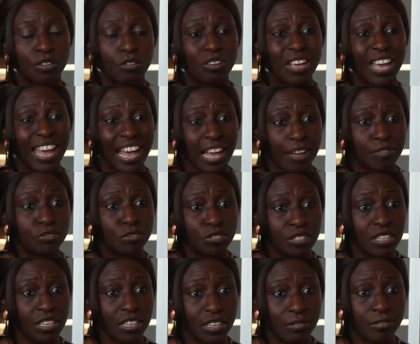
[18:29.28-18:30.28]
You have to
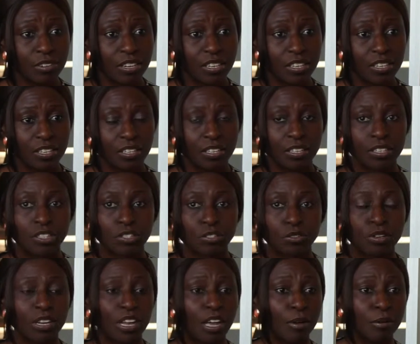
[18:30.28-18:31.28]
deliver.
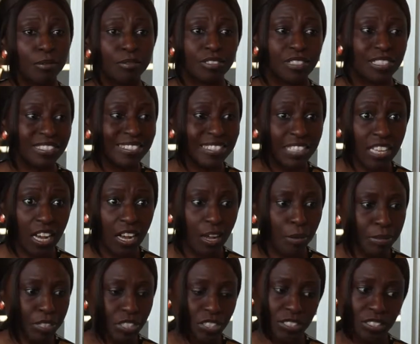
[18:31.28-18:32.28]
So now she's young,
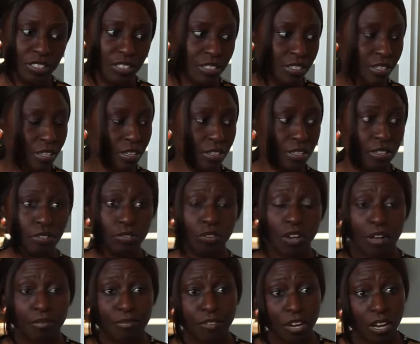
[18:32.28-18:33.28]
but they say you
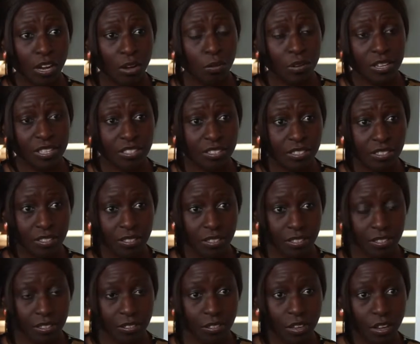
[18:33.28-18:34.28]
have younger ones,
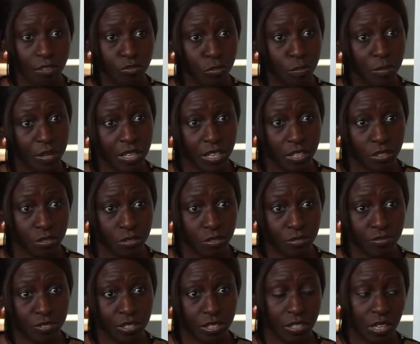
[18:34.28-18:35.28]
you have to pay their school
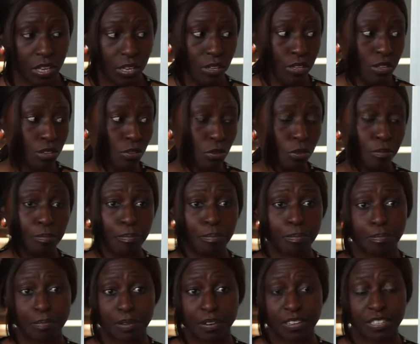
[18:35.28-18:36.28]
fees, and your
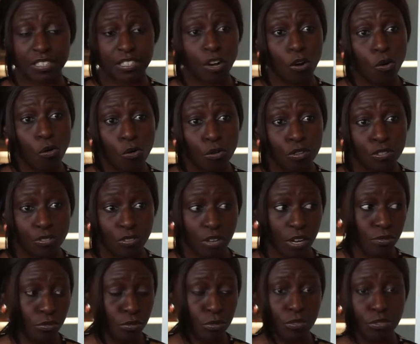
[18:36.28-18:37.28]
parents are old, you
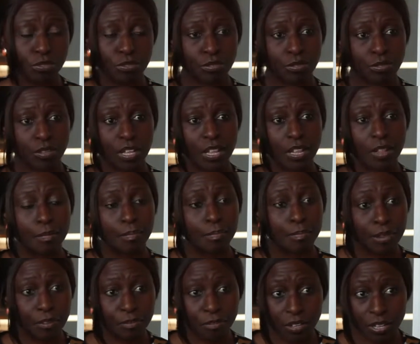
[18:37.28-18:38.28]
have to also
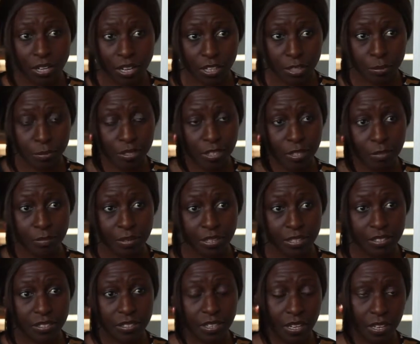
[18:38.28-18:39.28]
pay for their hospital
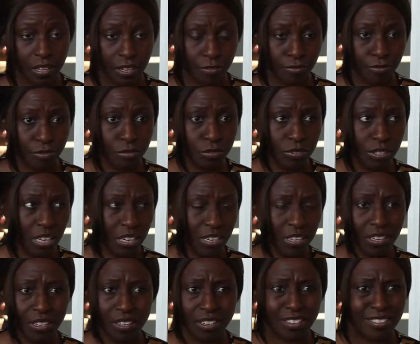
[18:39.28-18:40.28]
bills and their food,
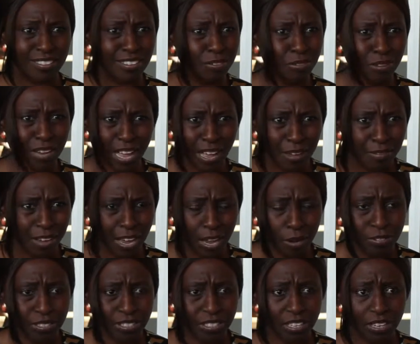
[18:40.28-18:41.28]
and they don't have
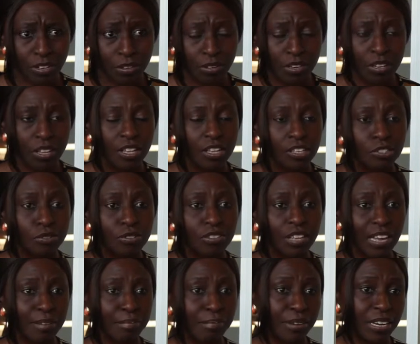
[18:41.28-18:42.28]
houses, and so
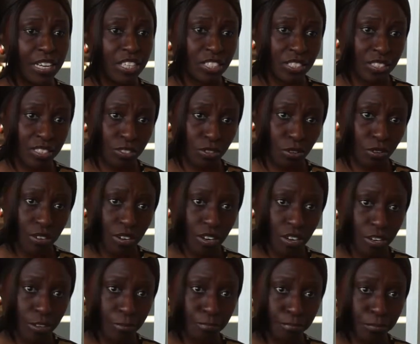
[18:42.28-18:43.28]
that pressure is on
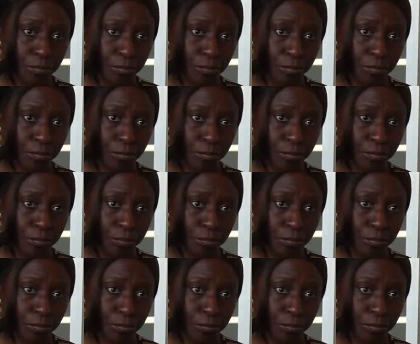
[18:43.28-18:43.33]
her.